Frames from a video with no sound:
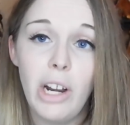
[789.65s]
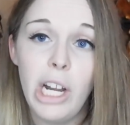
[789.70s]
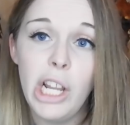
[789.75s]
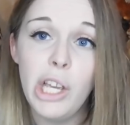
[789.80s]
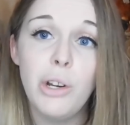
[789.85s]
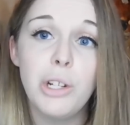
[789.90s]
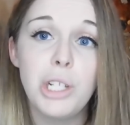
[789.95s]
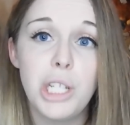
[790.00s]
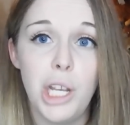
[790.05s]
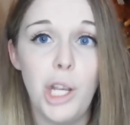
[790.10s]
I only
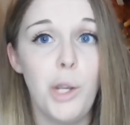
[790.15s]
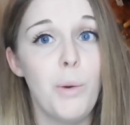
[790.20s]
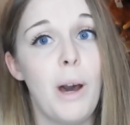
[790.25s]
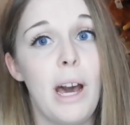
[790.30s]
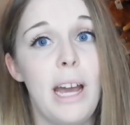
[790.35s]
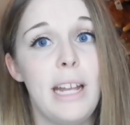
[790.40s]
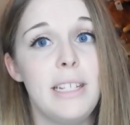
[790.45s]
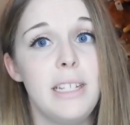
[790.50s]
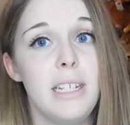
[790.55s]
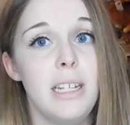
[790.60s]
got 2
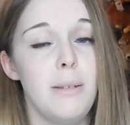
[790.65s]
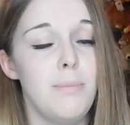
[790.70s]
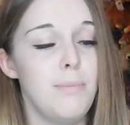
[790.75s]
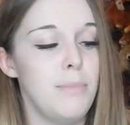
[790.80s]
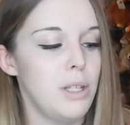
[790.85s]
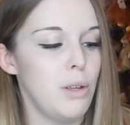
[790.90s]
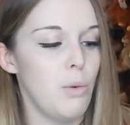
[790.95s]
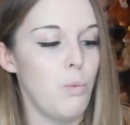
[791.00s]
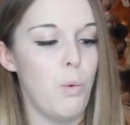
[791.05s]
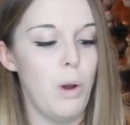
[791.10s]

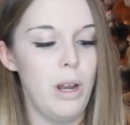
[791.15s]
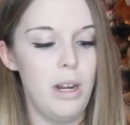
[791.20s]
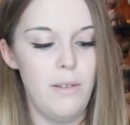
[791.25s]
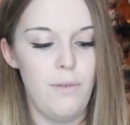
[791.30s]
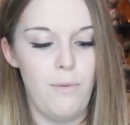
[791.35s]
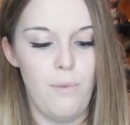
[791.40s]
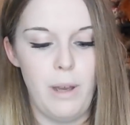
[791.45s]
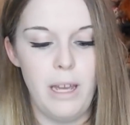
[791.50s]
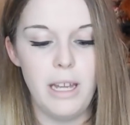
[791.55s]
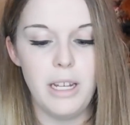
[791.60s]
items, one
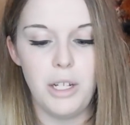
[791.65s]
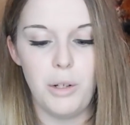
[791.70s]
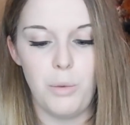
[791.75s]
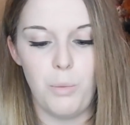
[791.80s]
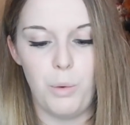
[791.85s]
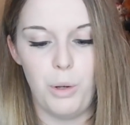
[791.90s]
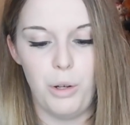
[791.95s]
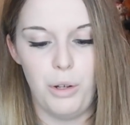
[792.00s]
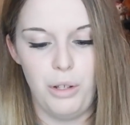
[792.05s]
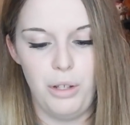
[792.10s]
of which
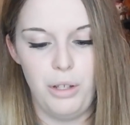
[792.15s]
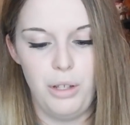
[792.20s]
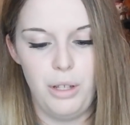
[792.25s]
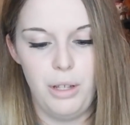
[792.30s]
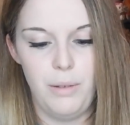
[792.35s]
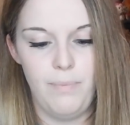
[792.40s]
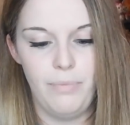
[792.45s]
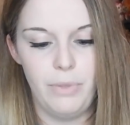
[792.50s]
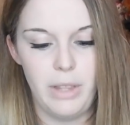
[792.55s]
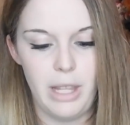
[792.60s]

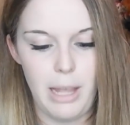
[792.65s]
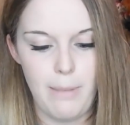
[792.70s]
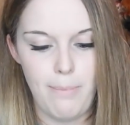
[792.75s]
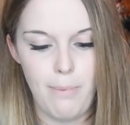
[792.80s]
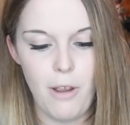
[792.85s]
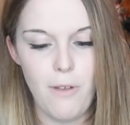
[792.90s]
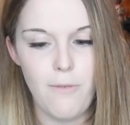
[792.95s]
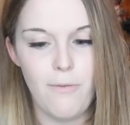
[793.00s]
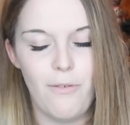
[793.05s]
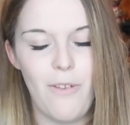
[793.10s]
was, they're
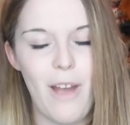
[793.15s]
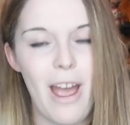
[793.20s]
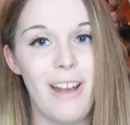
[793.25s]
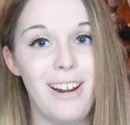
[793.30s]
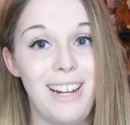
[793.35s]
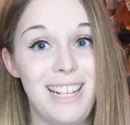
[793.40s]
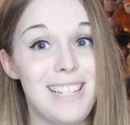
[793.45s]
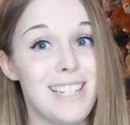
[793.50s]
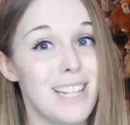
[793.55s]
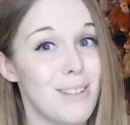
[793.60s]
both
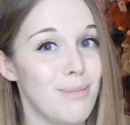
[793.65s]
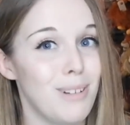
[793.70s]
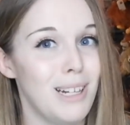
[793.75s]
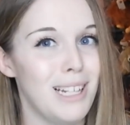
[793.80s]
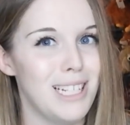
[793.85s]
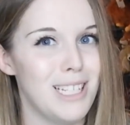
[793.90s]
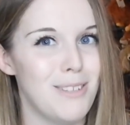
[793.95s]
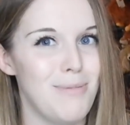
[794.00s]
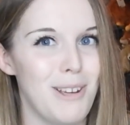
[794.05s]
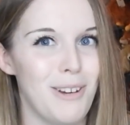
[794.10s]
fairly
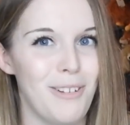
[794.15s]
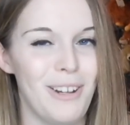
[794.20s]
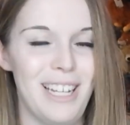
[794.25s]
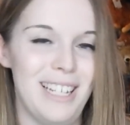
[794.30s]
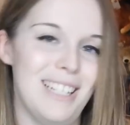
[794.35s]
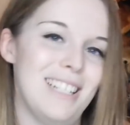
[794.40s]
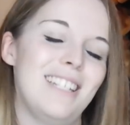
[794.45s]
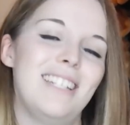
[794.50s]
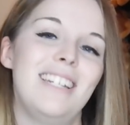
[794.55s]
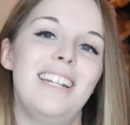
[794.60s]
similar to be
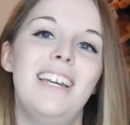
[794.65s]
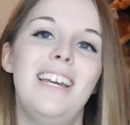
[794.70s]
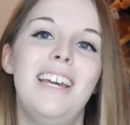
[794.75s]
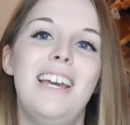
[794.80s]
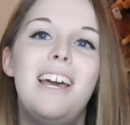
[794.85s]
honest,